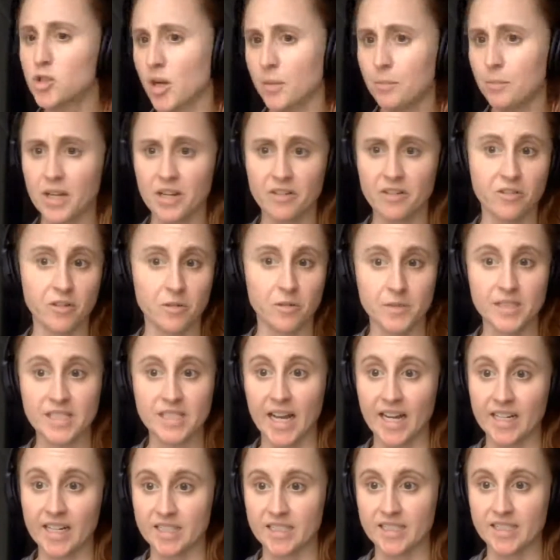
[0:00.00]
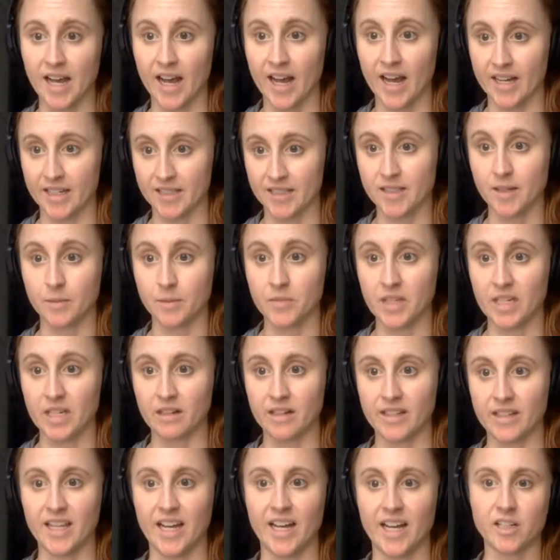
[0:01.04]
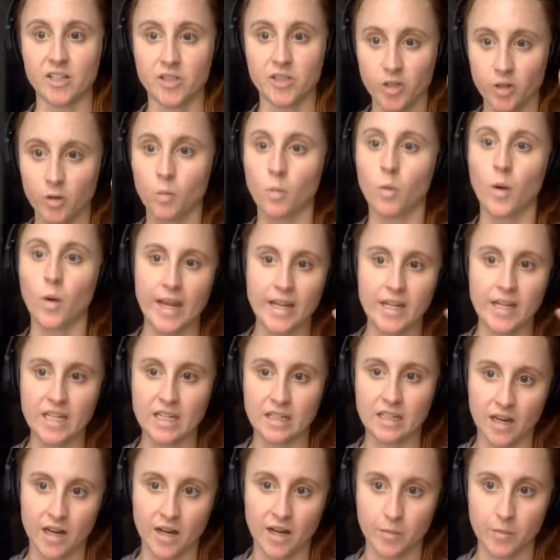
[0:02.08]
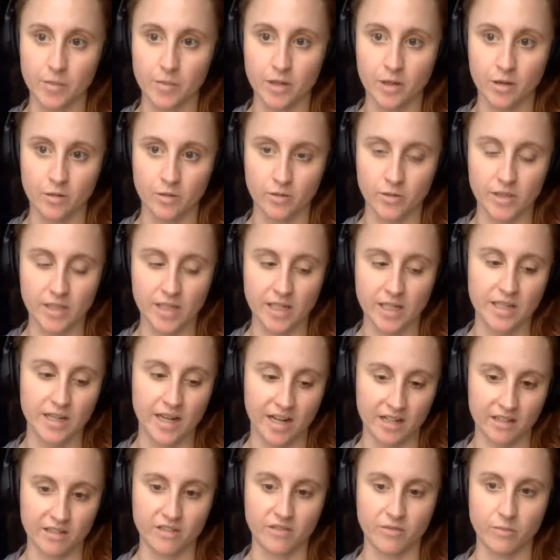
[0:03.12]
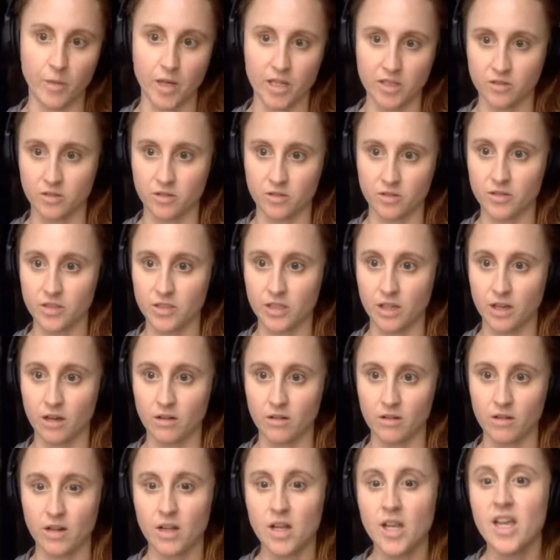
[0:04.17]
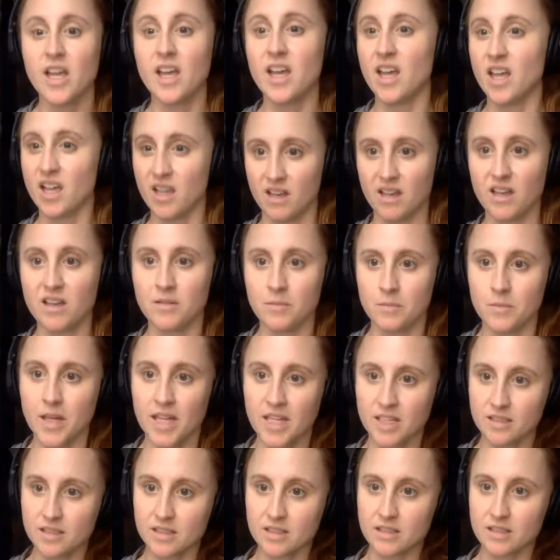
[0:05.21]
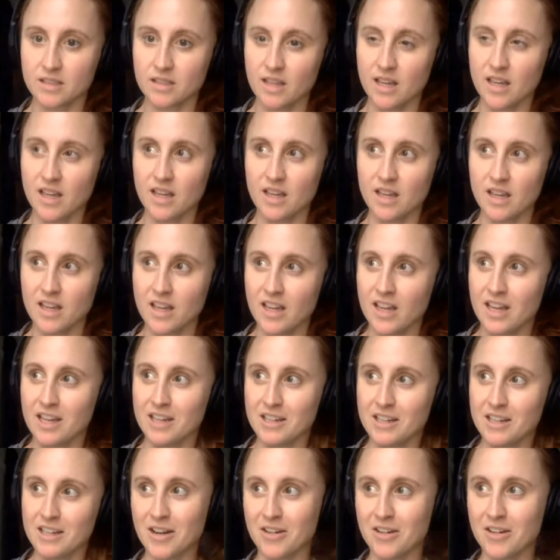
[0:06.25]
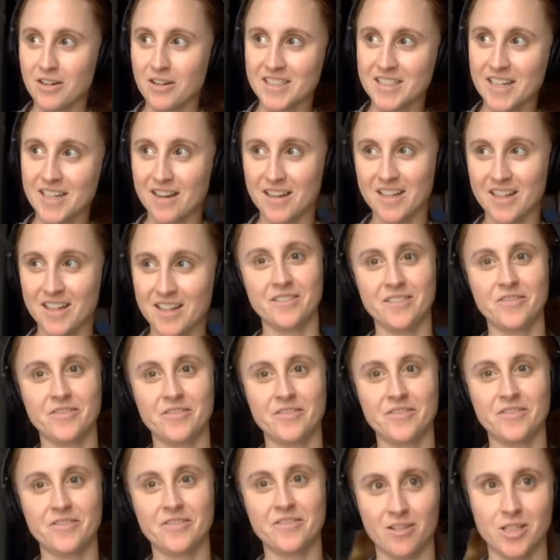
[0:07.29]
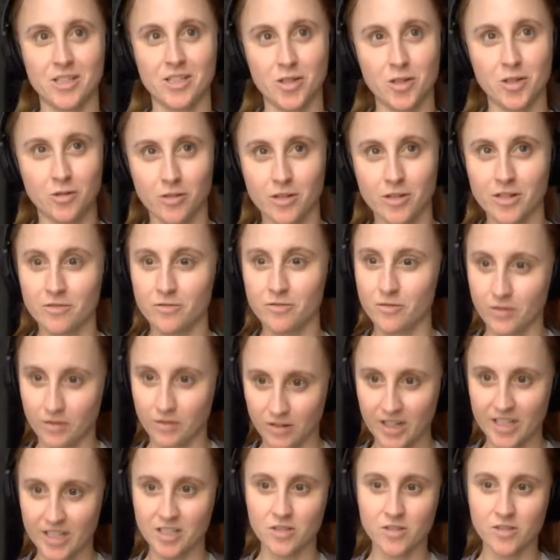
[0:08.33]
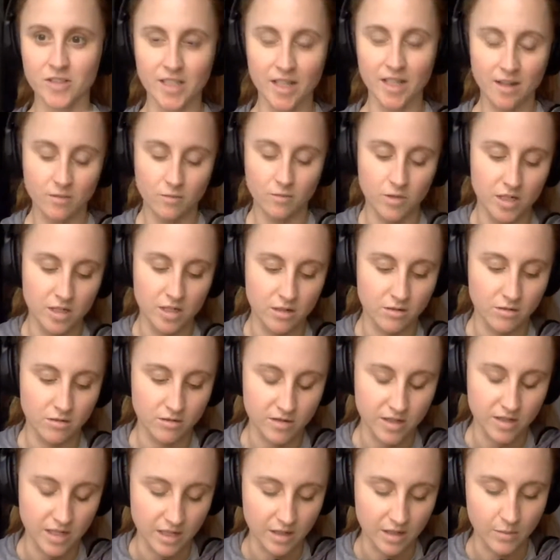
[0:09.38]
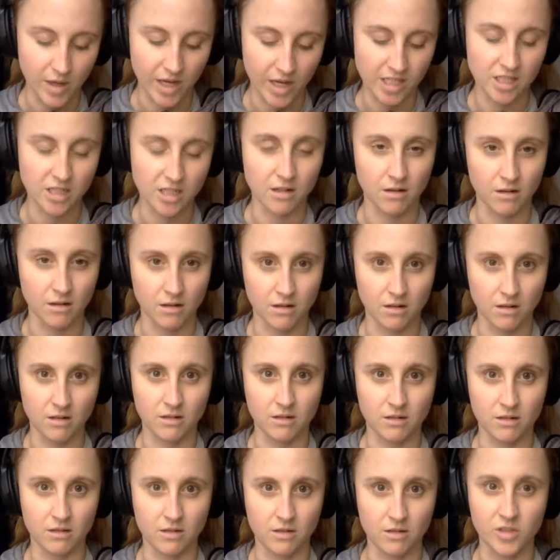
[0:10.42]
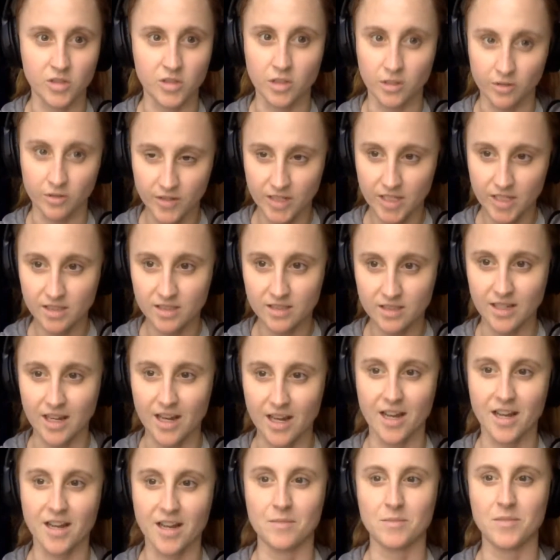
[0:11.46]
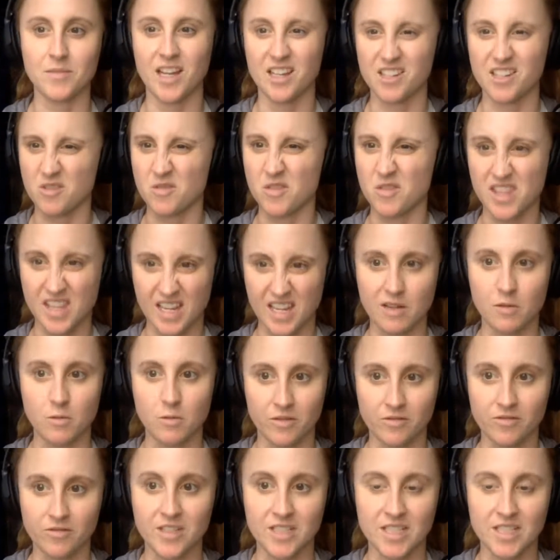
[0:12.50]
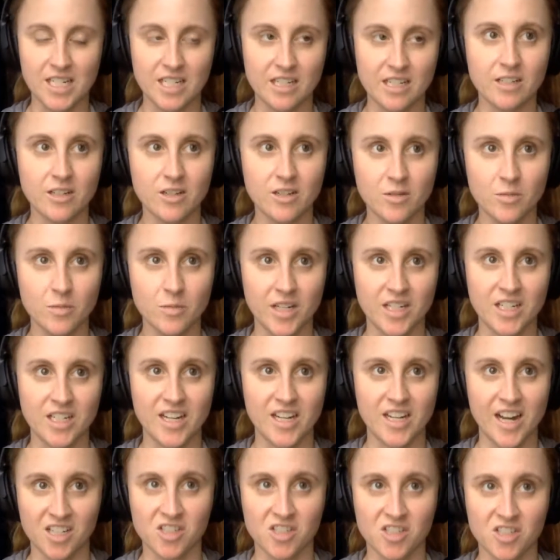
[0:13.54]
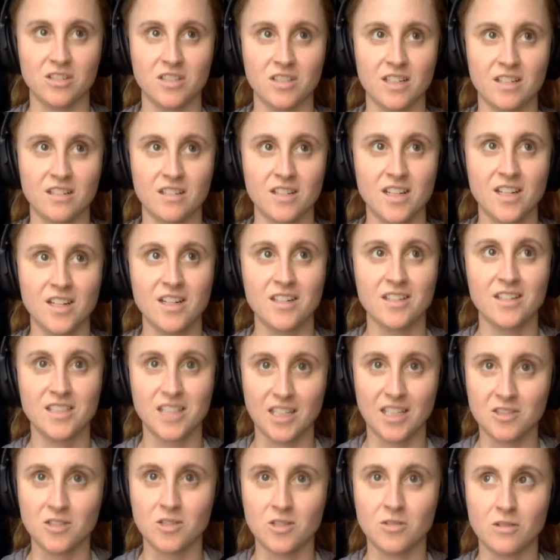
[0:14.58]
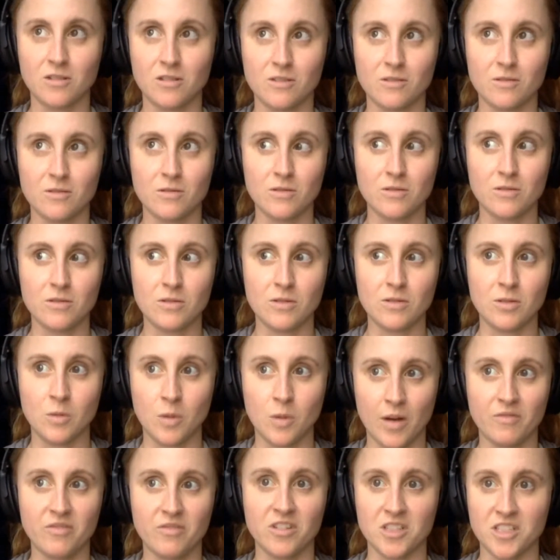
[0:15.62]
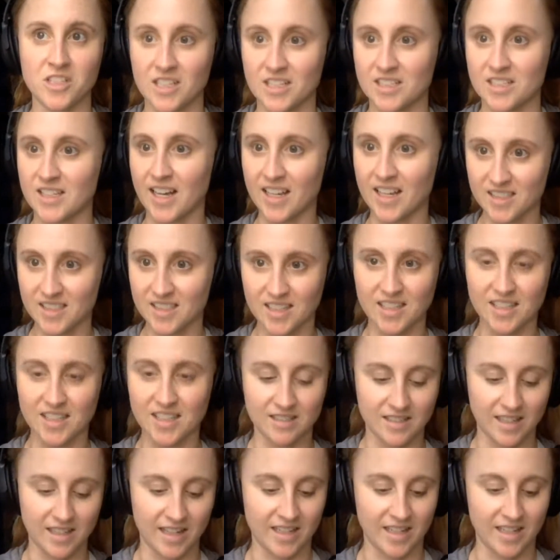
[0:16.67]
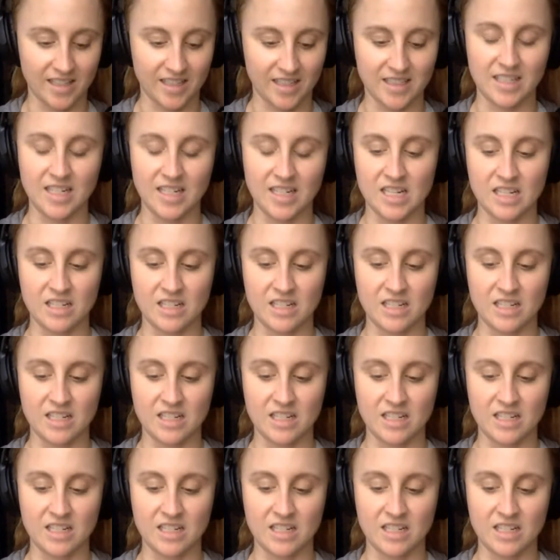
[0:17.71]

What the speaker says: jumping from side to side, something like that, because you're waking up those inactive muscles. So it makes, it's kind of counterintuitive, like you said, when you think about it on the surface, that you would think it would fatigue you, but it actually sets you up for success, because I guess it